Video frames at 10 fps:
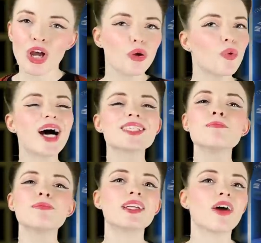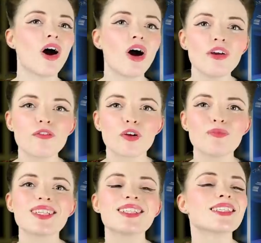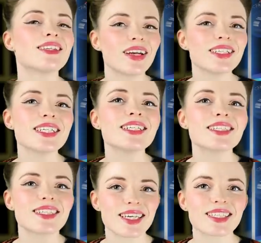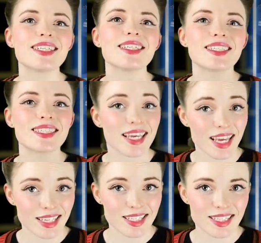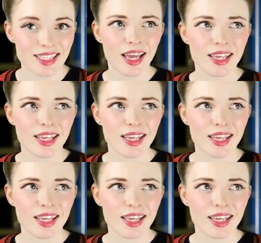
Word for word: who hasn't been heard from since 1966.